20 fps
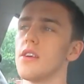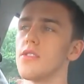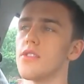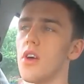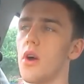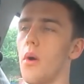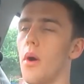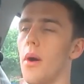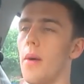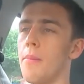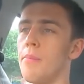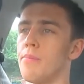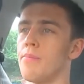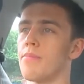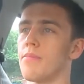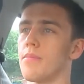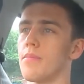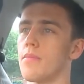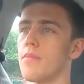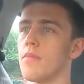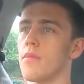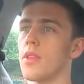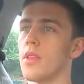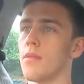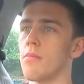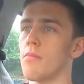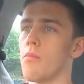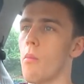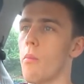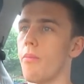So I
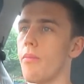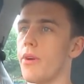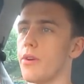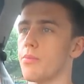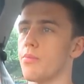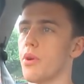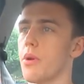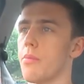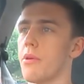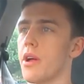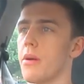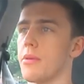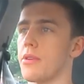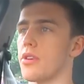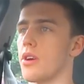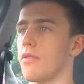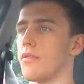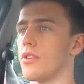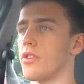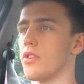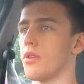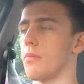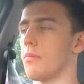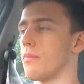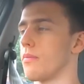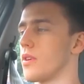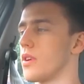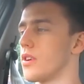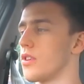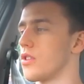was pretty proud of myself in
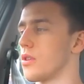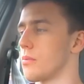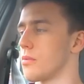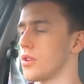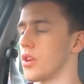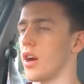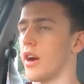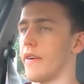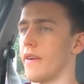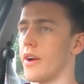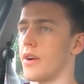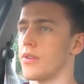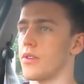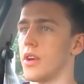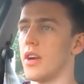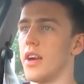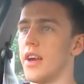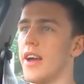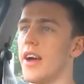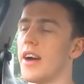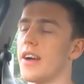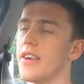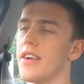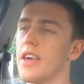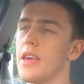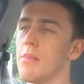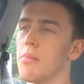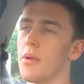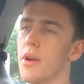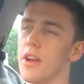some scenarios. I
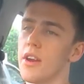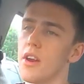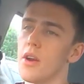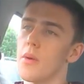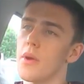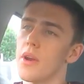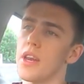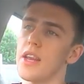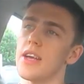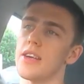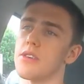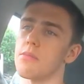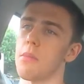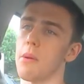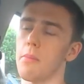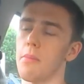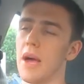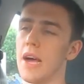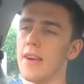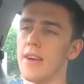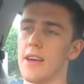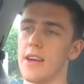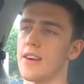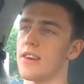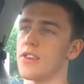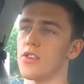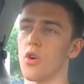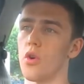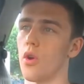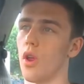don't know what it is. My backhand
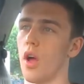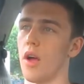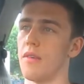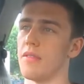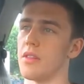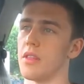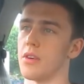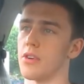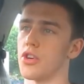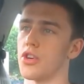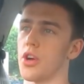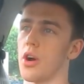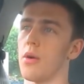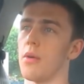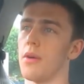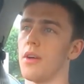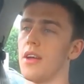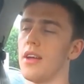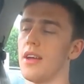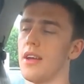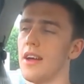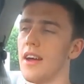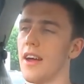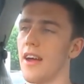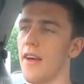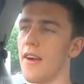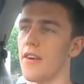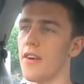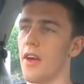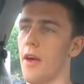is all over the shop,
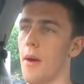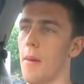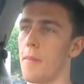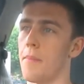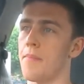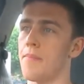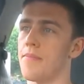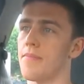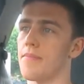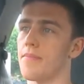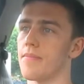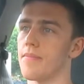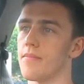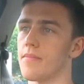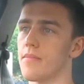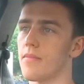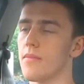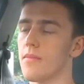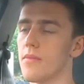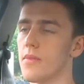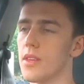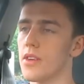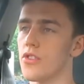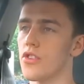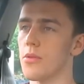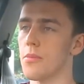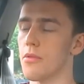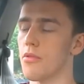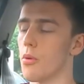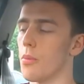and
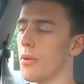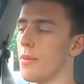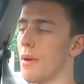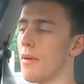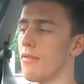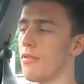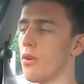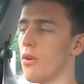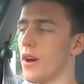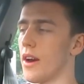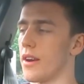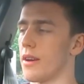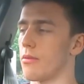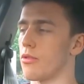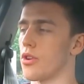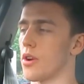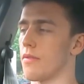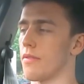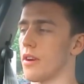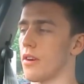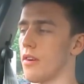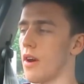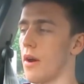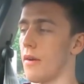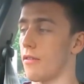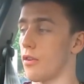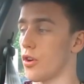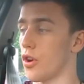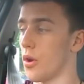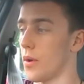something wrong with my forehand. I'm trying to figure out.
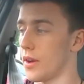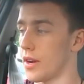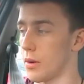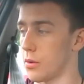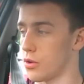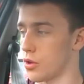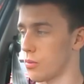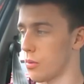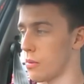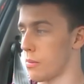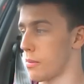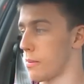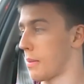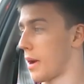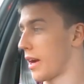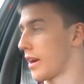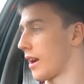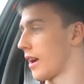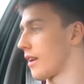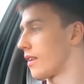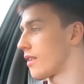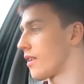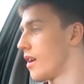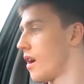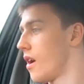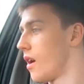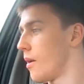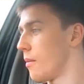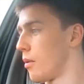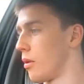I've got no idea what's wrong with my backhand,
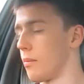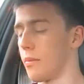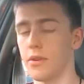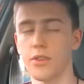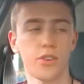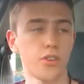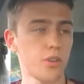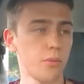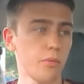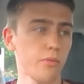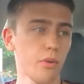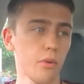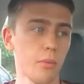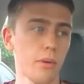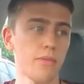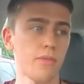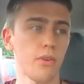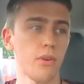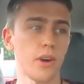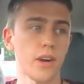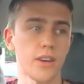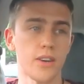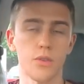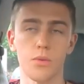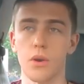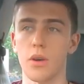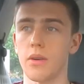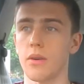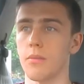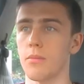but something wrong with my forehand as
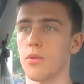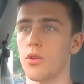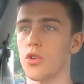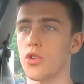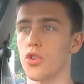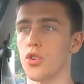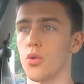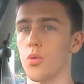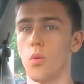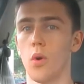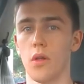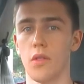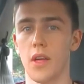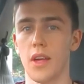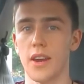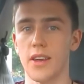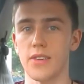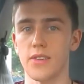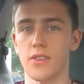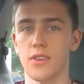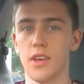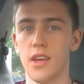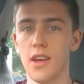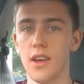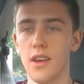well, and I'm not sure what that is